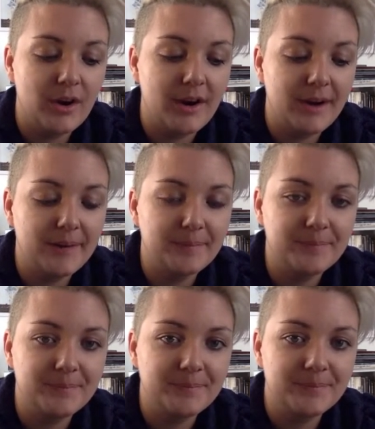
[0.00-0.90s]

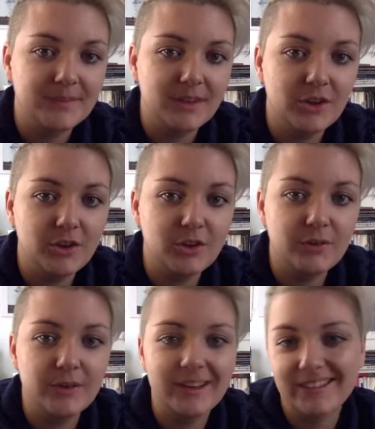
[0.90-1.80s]
um, you
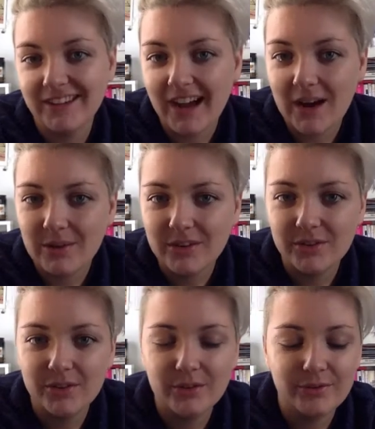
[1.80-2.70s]
feel like they're
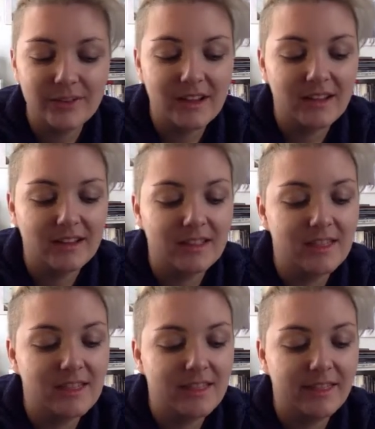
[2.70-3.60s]
cowards or you feel like
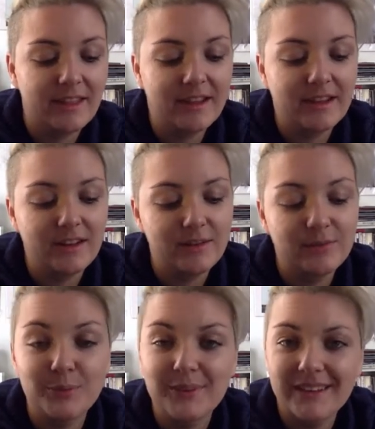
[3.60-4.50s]
they you
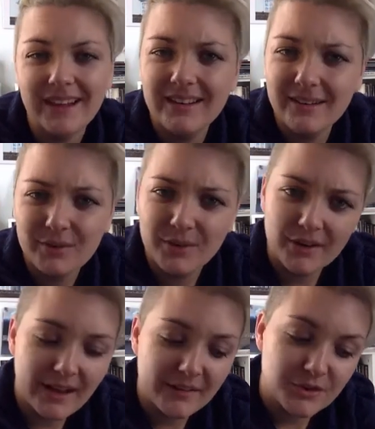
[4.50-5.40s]
resent
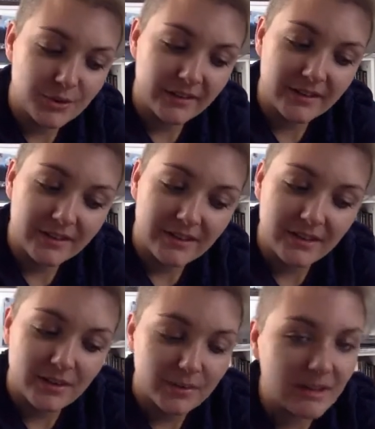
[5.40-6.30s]
their life choices and
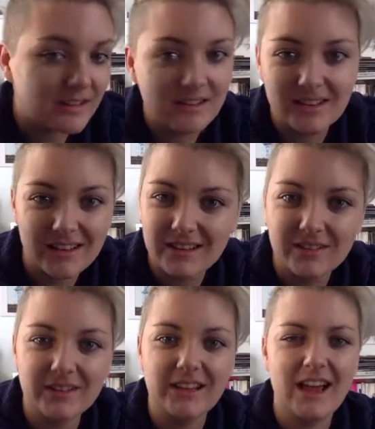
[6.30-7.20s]
then you realize that they
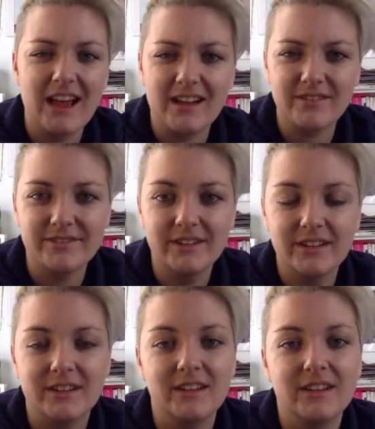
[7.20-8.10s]
didn't really have
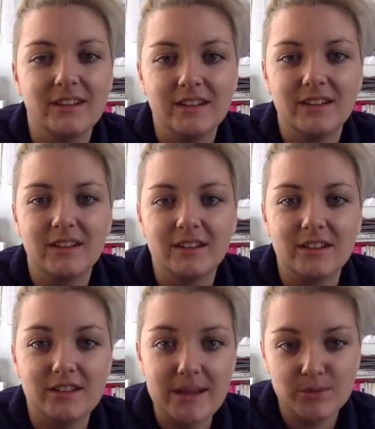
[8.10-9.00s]

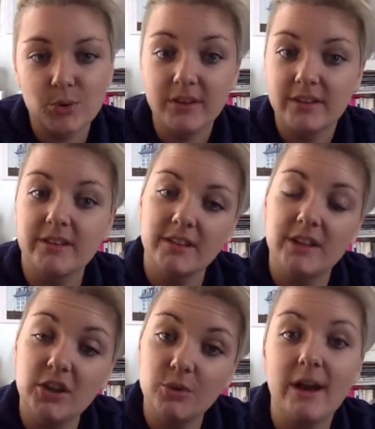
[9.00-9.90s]
the same choices that
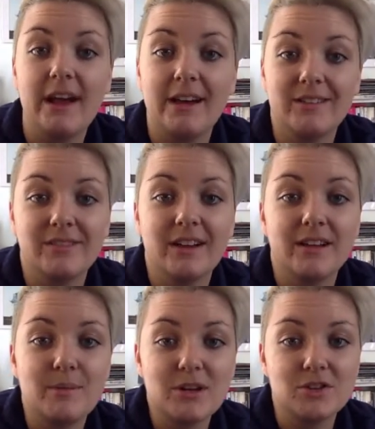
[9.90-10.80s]
you have and
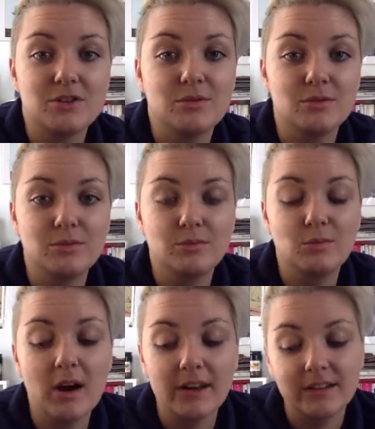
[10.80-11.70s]
it makes you
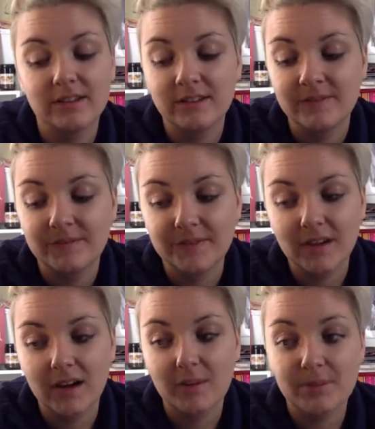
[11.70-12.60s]
one
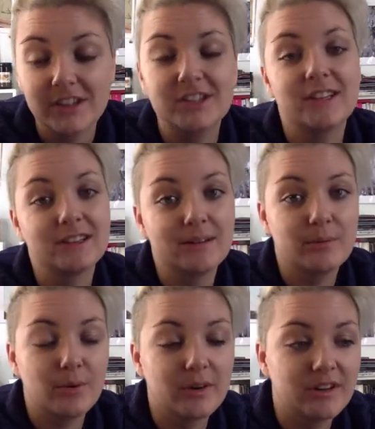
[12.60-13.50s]
appreciate them
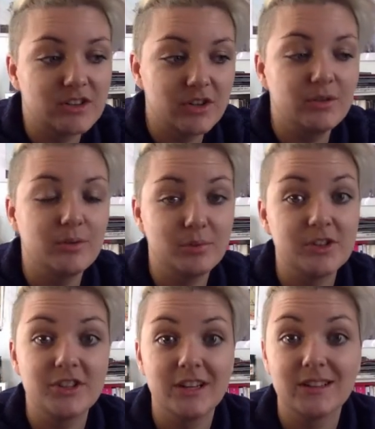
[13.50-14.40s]
more and two
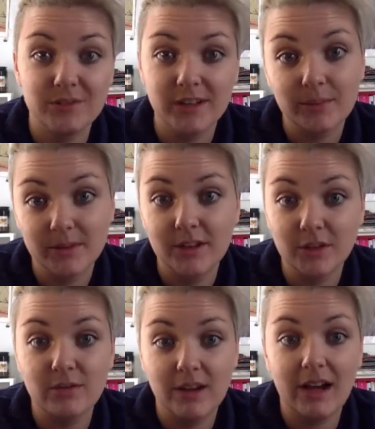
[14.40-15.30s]
appreciate the freedoms that
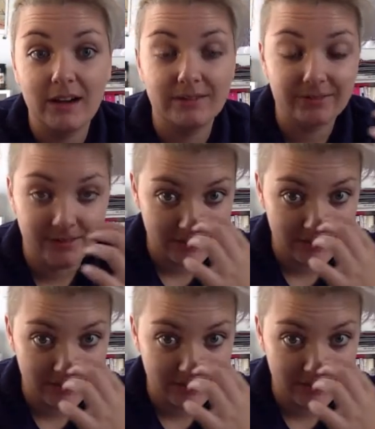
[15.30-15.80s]
you have